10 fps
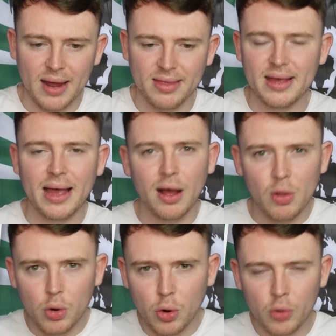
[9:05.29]
I think
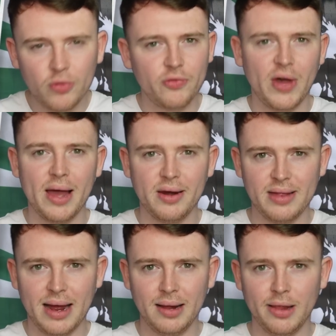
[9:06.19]
I'll hold fire
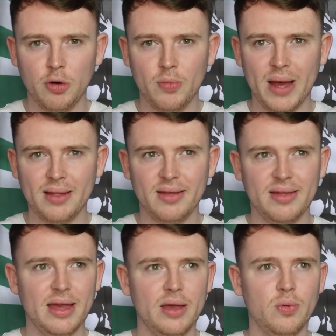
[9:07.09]
on that a little bit to
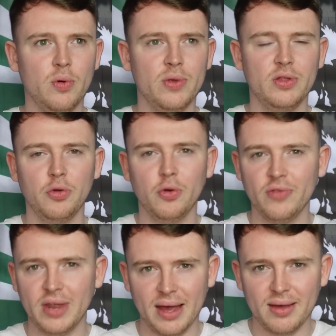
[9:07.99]
see what we do
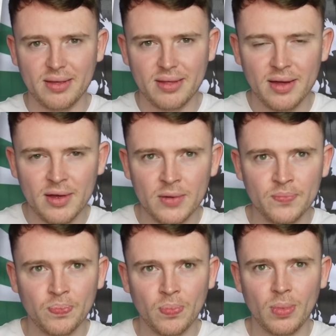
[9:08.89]
over the next
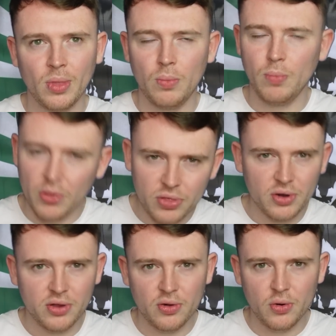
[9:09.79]
month
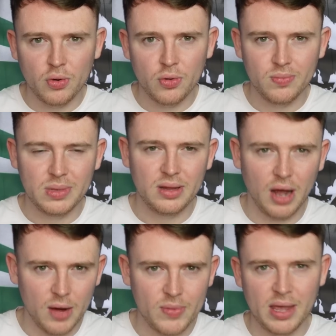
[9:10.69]
or so.
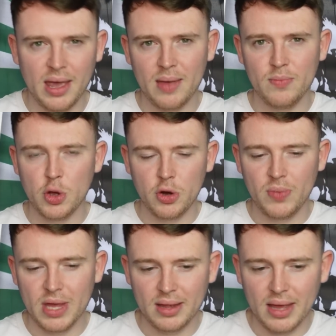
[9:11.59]
Derby game,
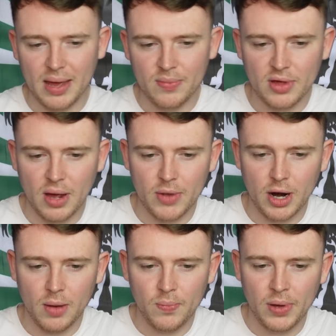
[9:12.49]
European games coming
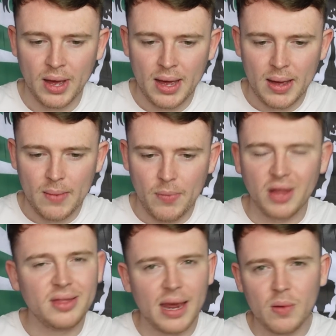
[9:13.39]
up.
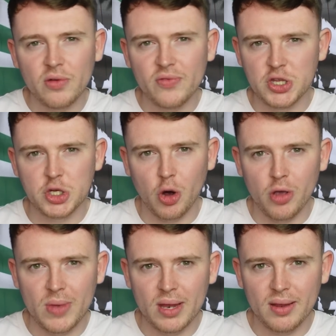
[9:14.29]
But in terms of
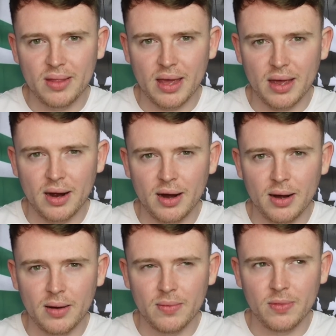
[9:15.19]
enjoyment,
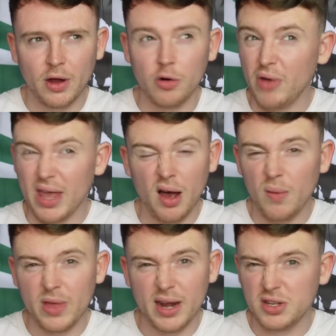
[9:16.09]
they're right
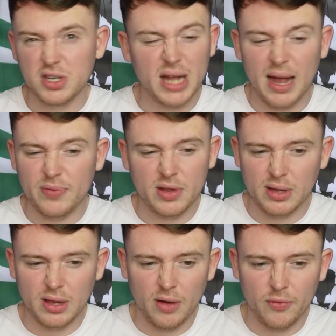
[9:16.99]
up there. I just
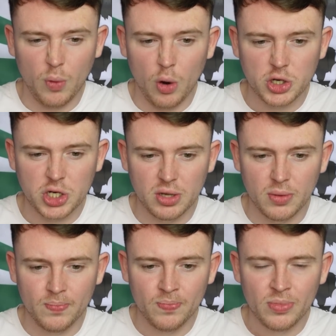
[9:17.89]
absolutely love watching
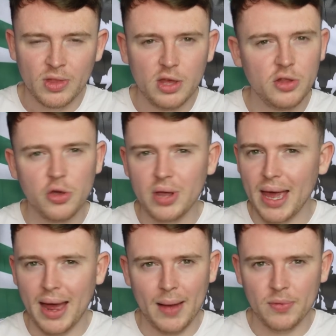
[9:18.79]
them. You do
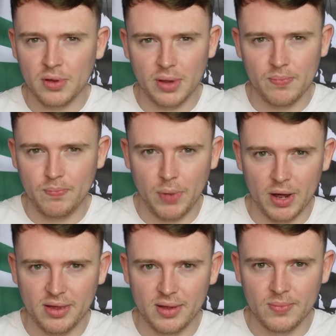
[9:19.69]
get absolutely
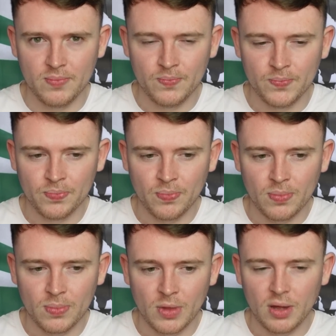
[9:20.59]
buzzing,
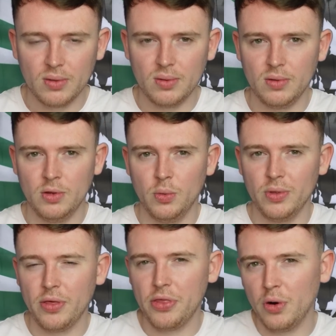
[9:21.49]

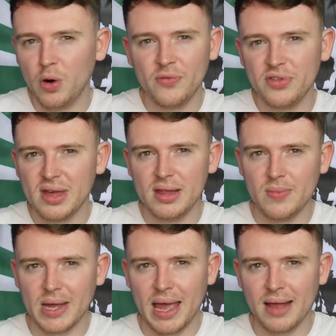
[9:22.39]
with the thought of seeing
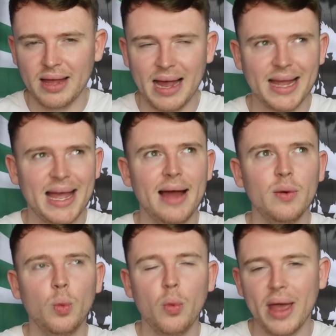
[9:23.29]
them again. Like, I
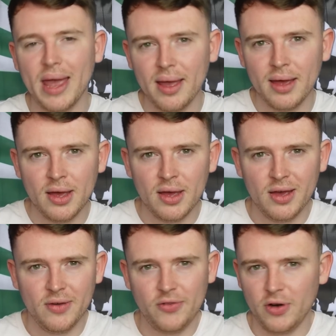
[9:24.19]
can't wait
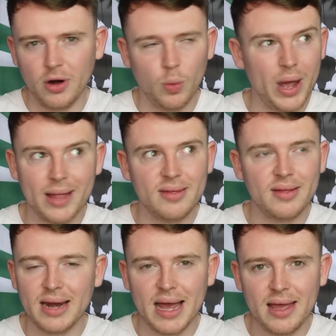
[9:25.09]
for
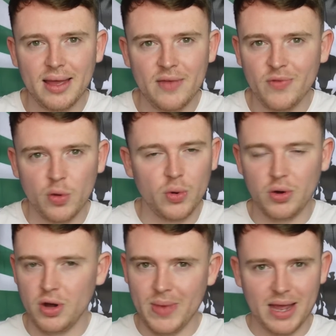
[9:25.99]
Wednesday night, even though we're
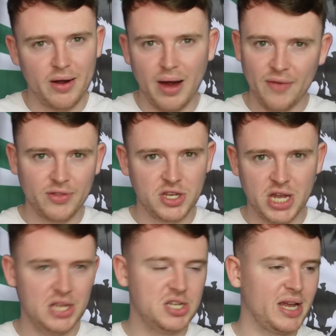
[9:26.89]
going to make a raft of
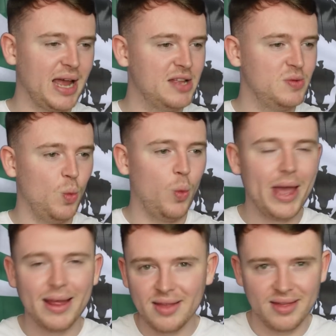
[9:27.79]
changes. I can't
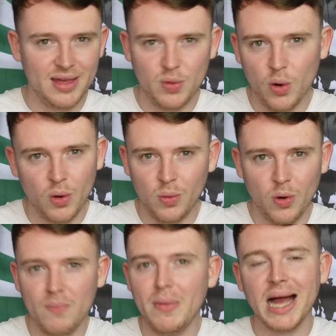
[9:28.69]
wait to see
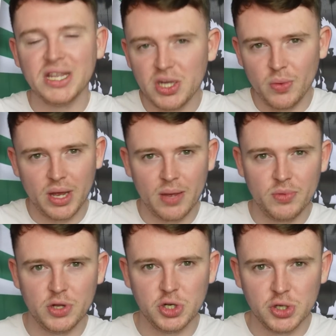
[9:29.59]
what magic we can
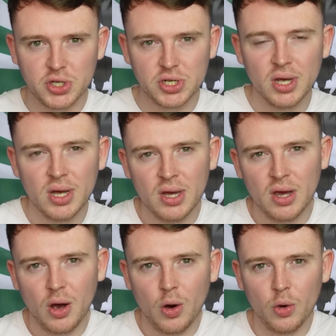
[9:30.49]
produce
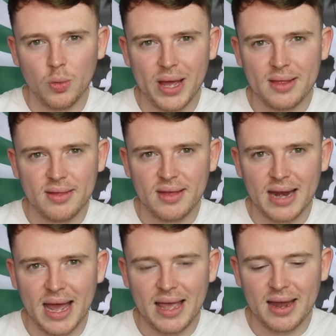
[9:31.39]
on Wednesday
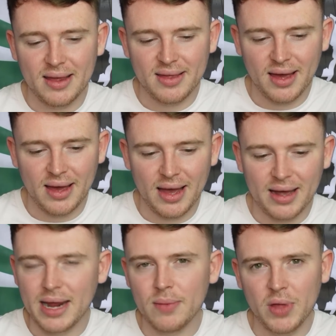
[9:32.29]
night, and it's a
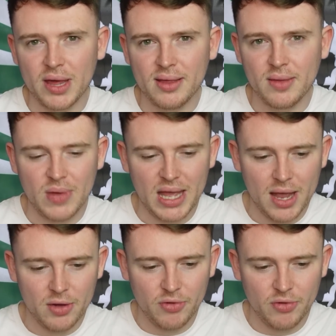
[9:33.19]
great place to be.